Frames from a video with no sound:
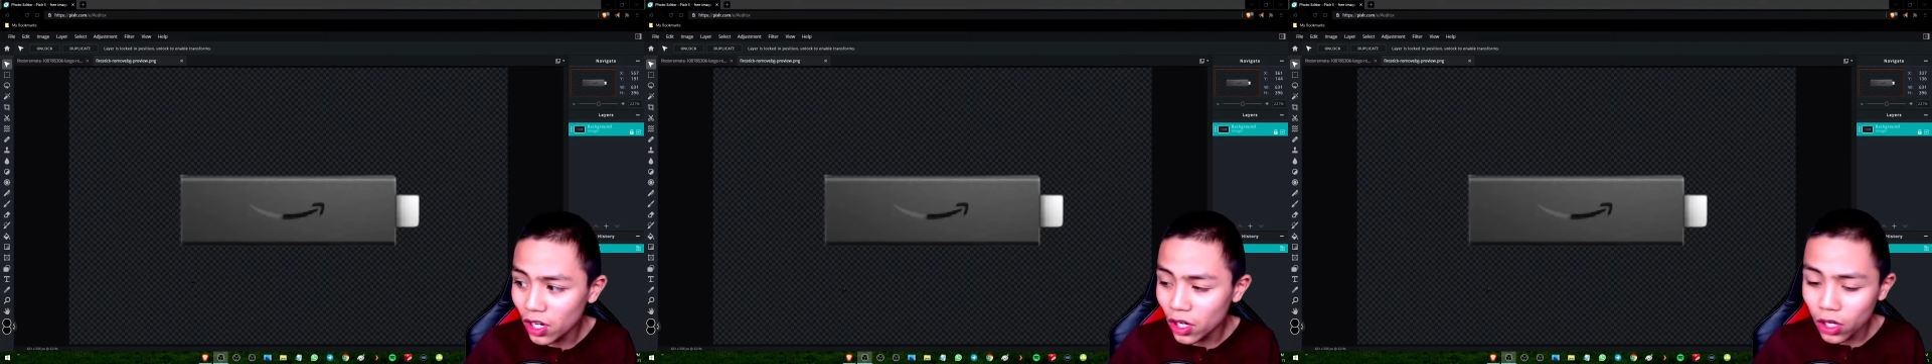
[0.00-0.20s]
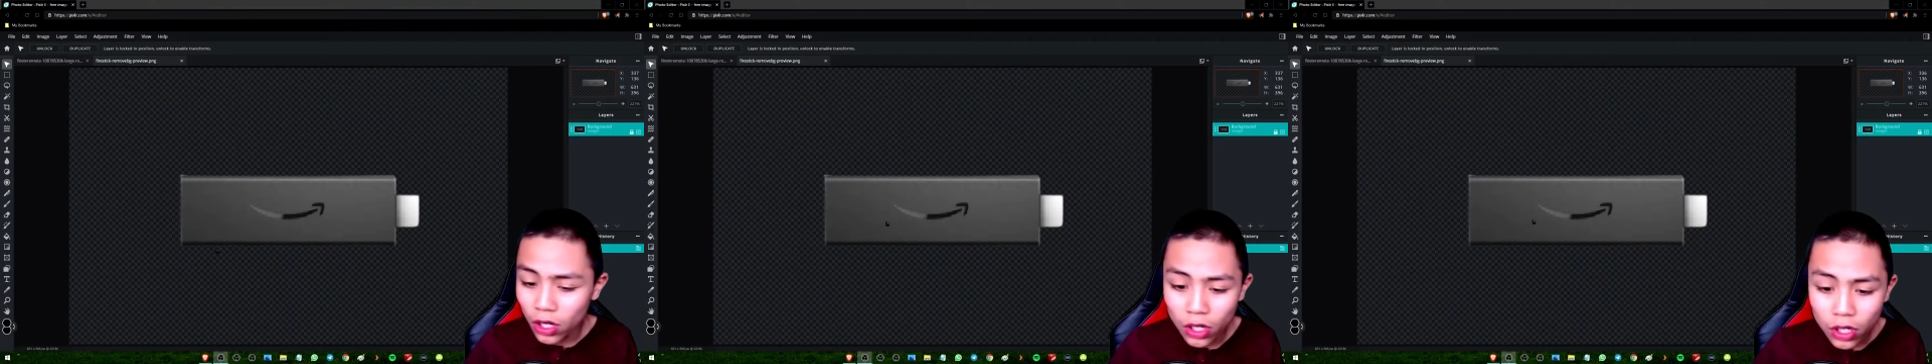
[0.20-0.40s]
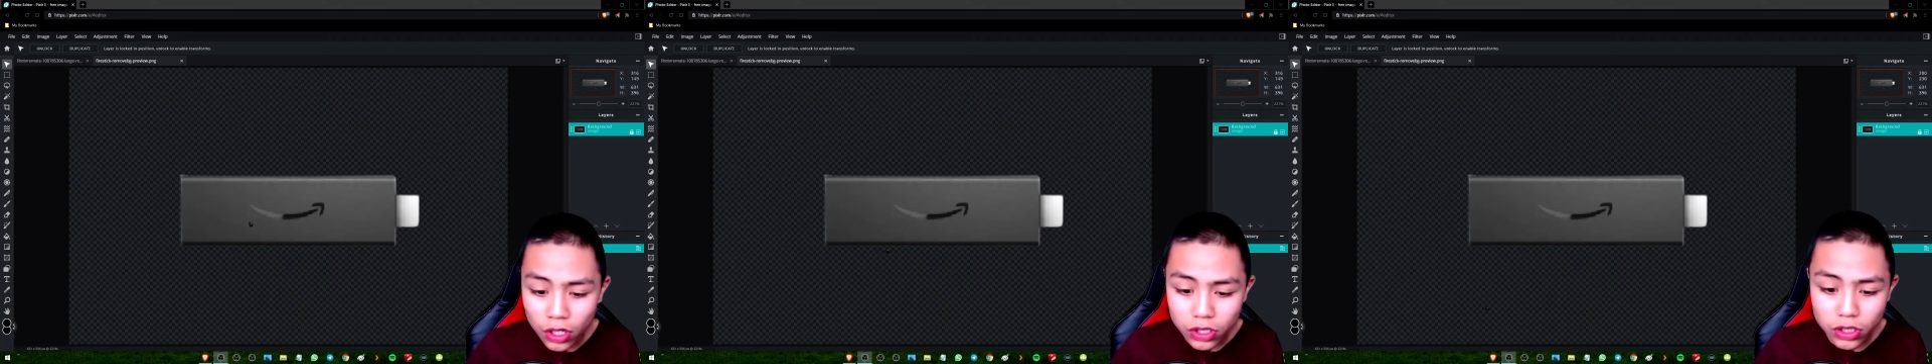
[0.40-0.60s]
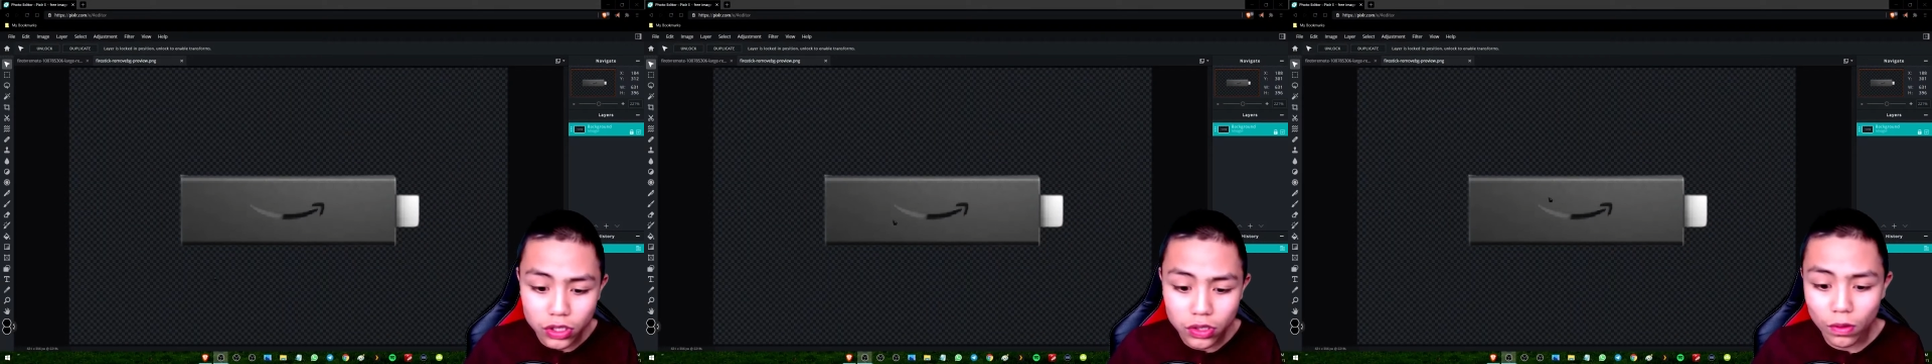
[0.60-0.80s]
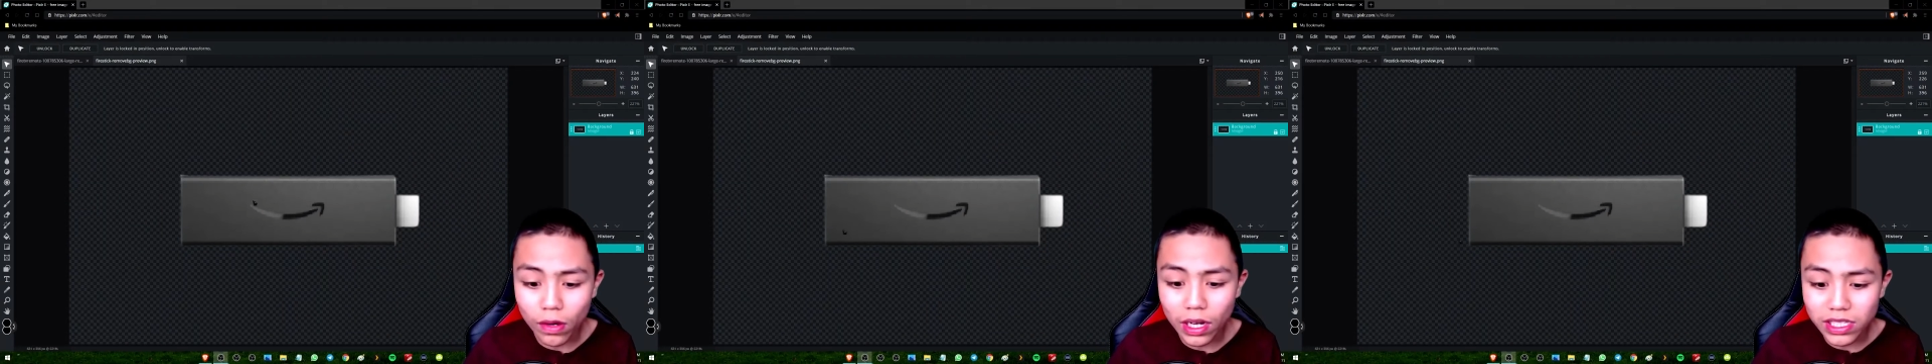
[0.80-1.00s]
So
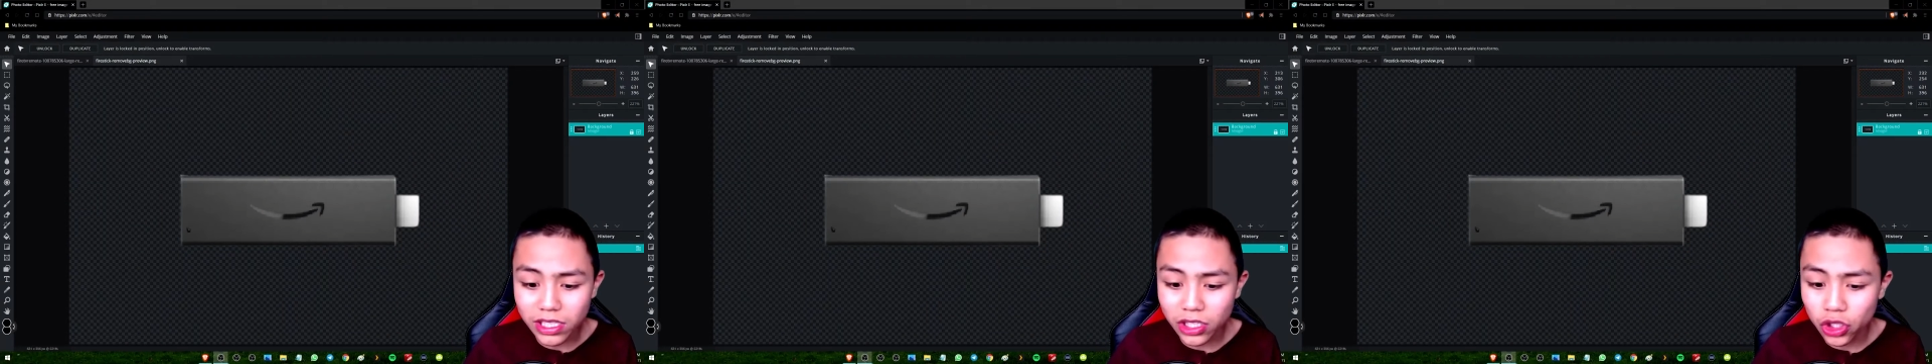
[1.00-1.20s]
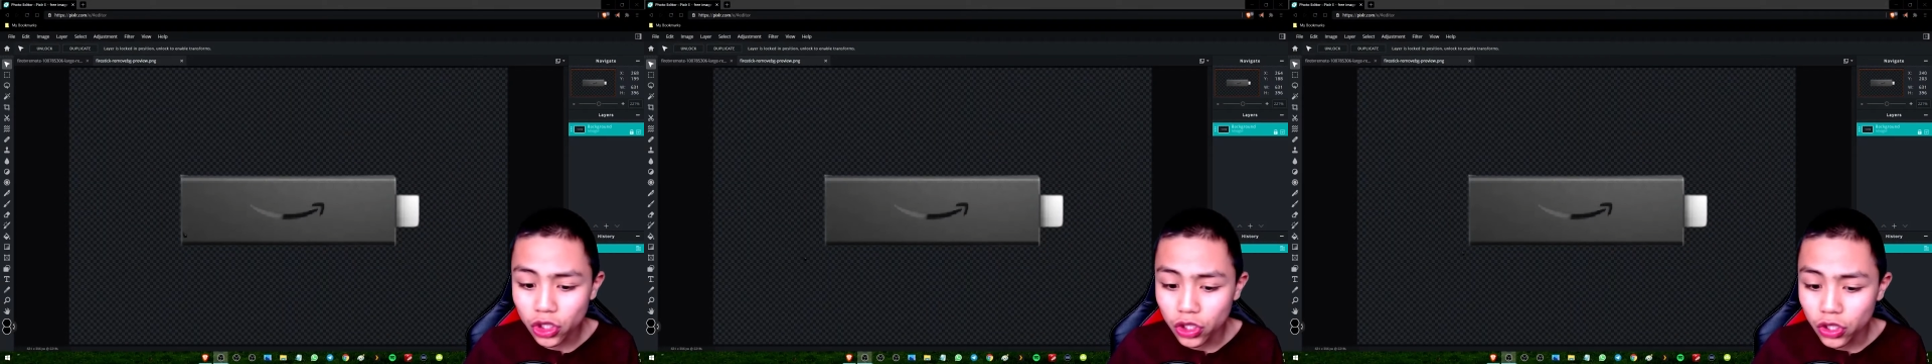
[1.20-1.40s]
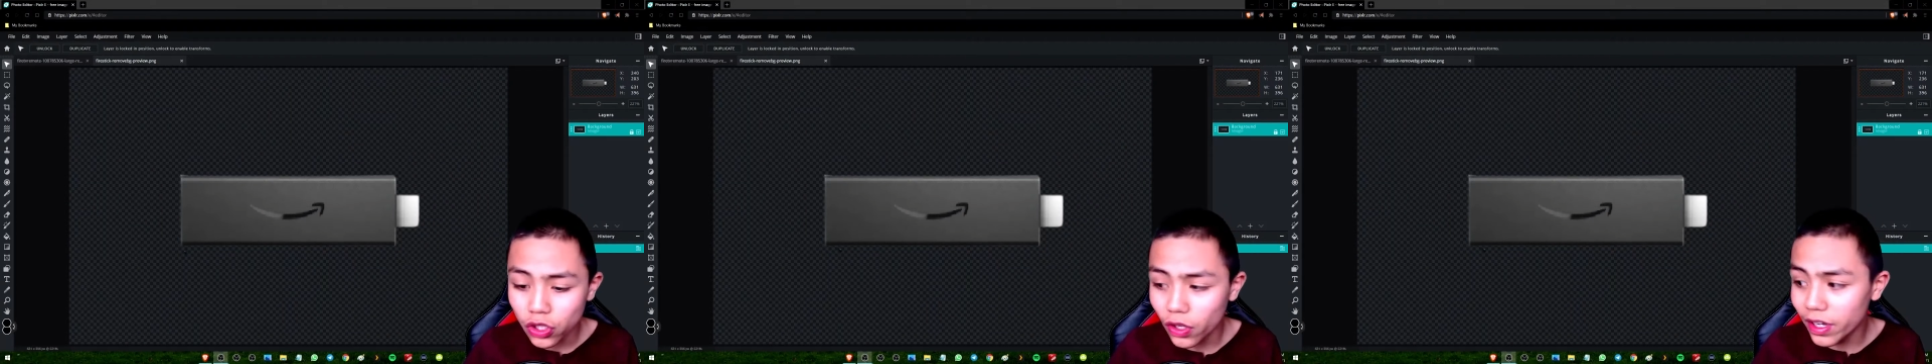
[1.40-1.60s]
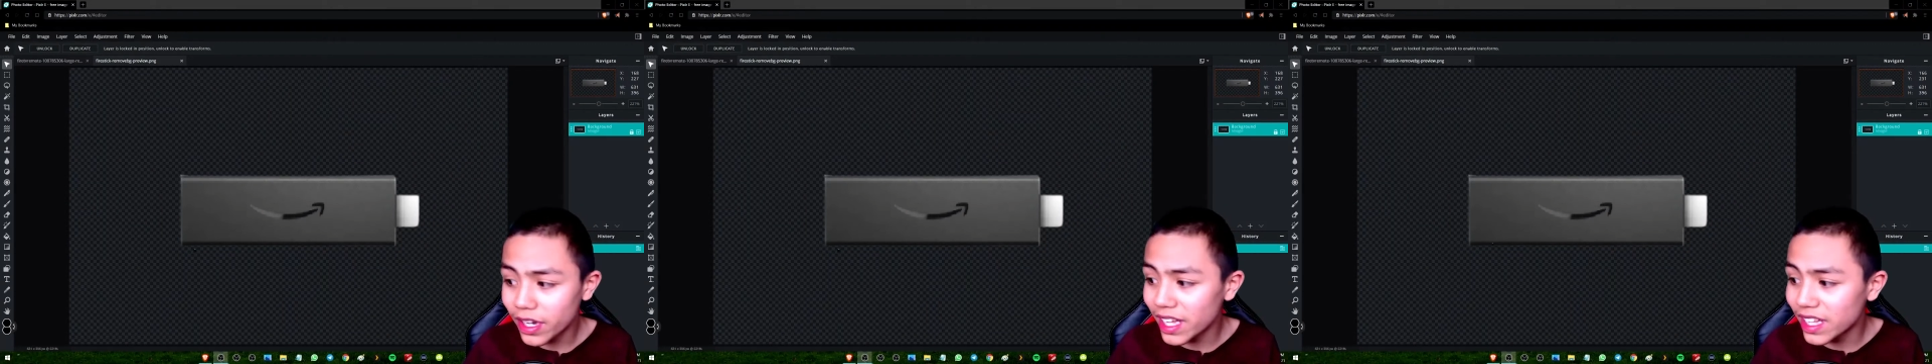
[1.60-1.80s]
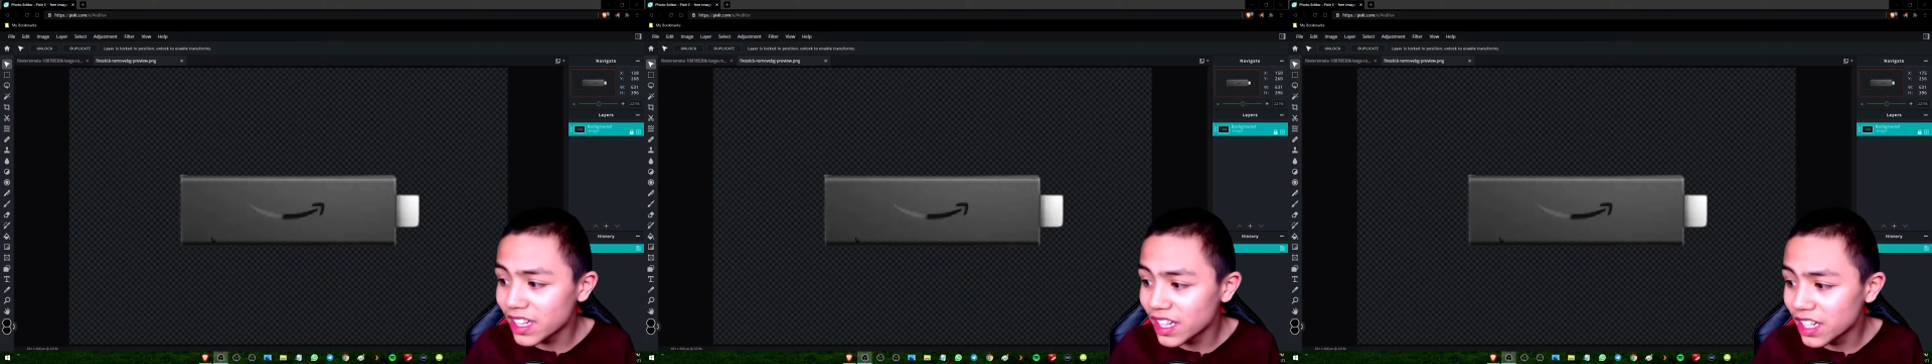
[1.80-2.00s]
as you can
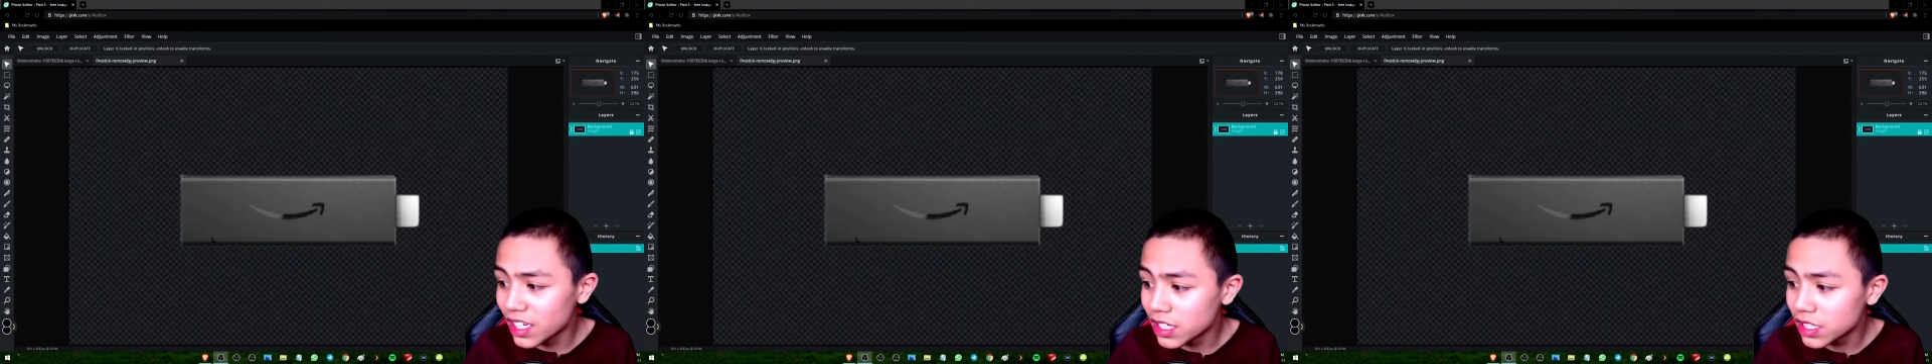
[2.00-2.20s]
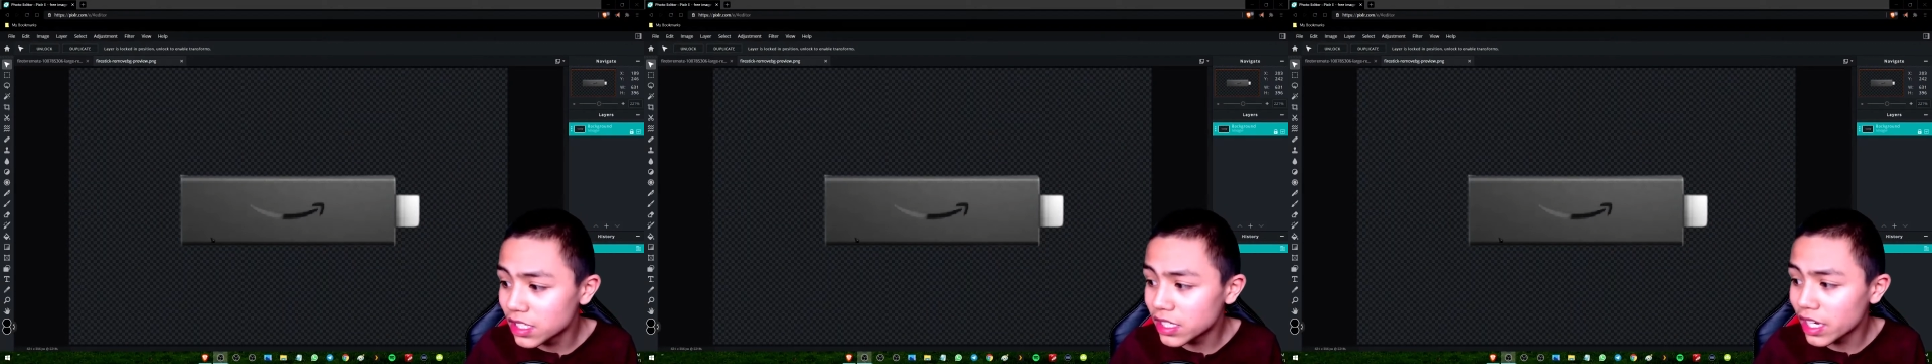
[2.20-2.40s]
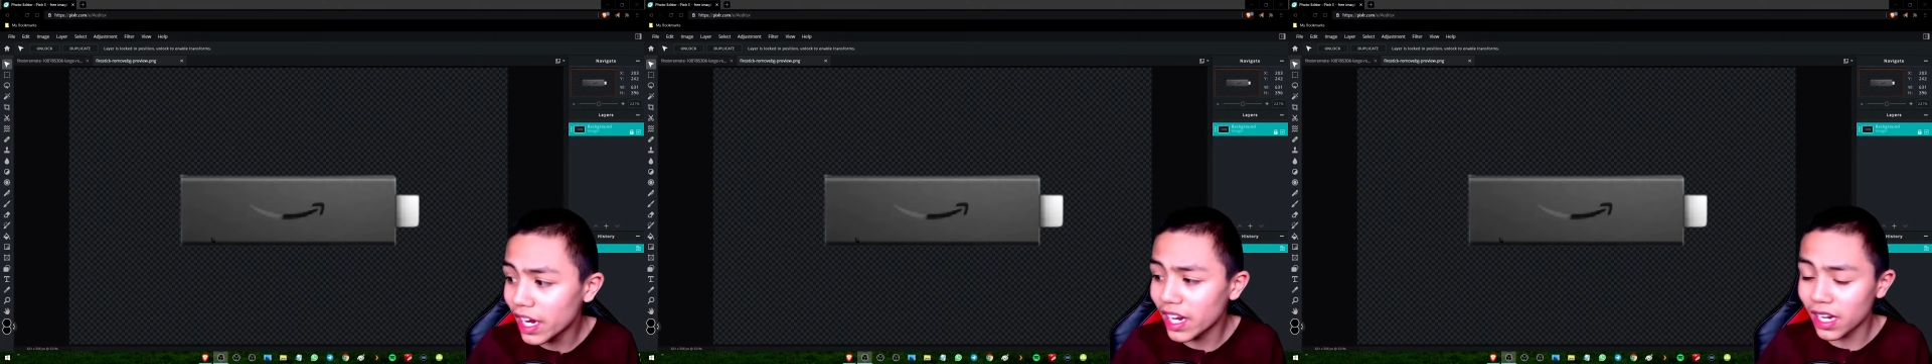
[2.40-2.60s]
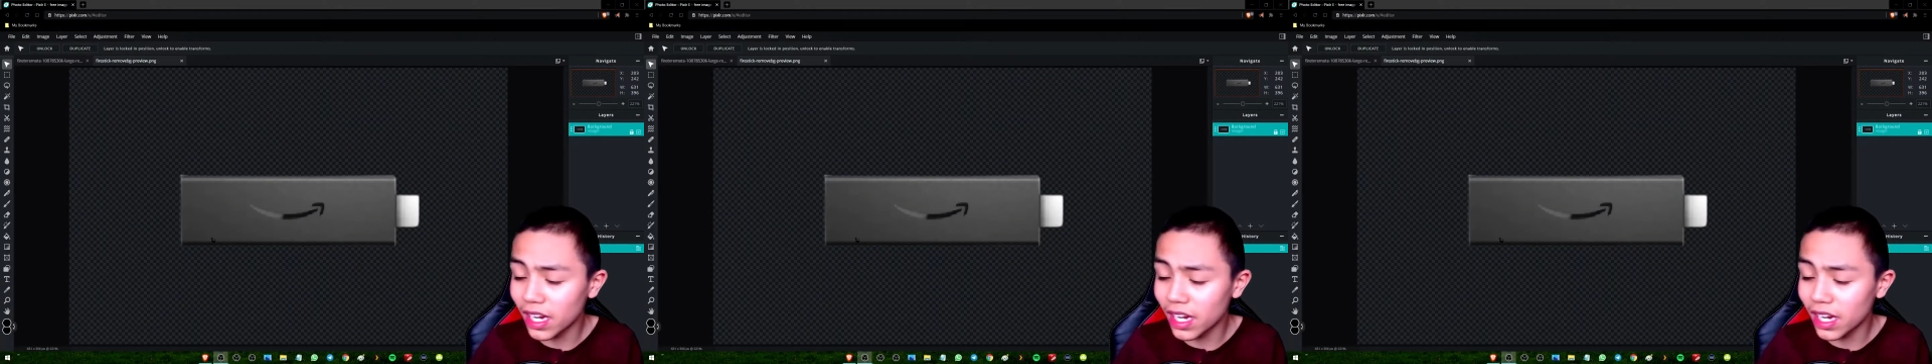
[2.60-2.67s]
see,